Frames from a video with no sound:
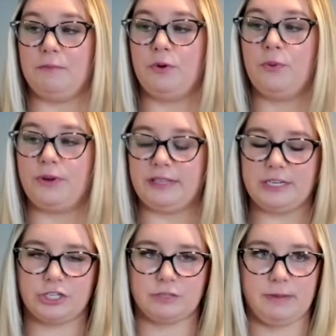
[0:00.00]
really
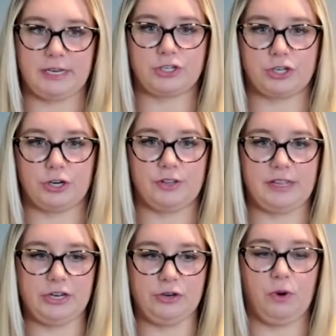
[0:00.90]
just make sure
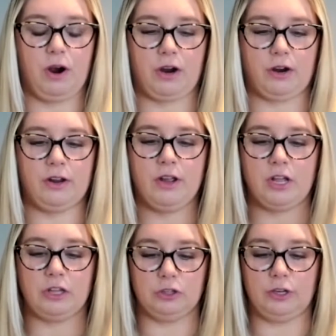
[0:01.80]
that you are
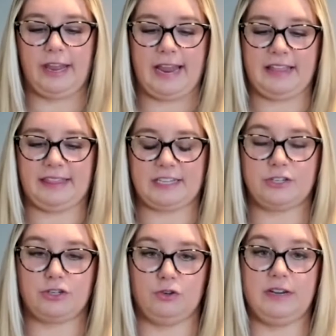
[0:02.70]
looking at that
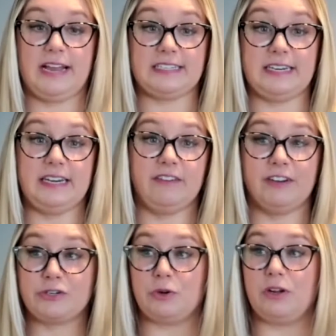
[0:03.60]
student as an
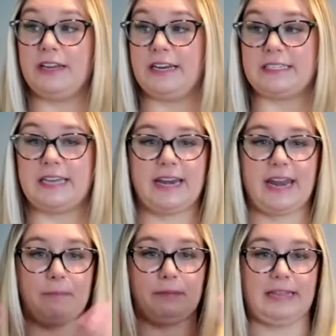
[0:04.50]
individual and it's not
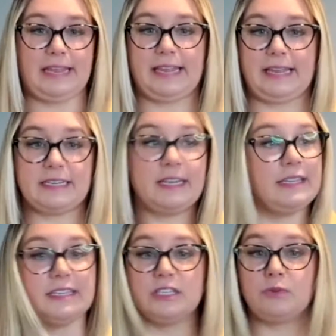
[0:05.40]
a blanket.
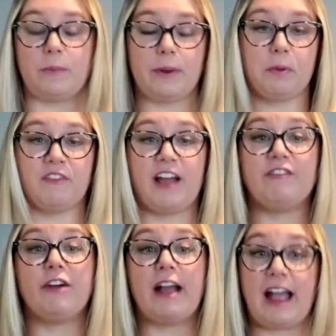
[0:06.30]
This is what we provide
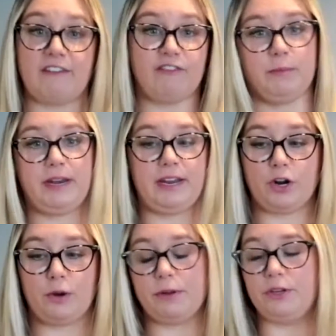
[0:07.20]
for everybody in
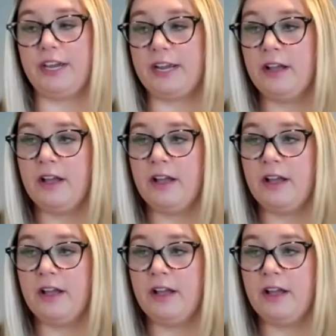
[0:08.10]
our building.